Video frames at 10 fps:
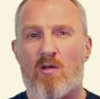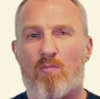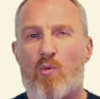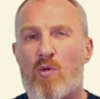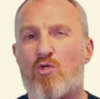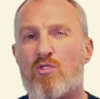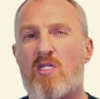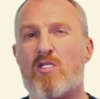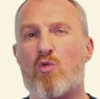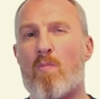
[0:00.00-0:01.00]
But we just
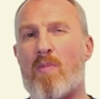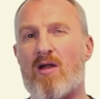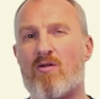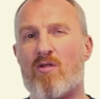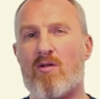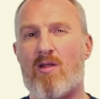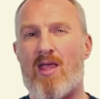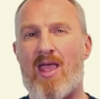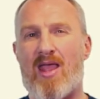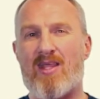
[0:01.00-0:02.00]
need to abandon
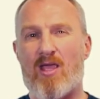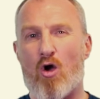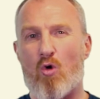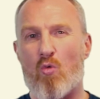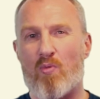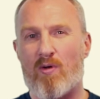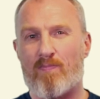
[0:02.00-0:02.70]
any hope.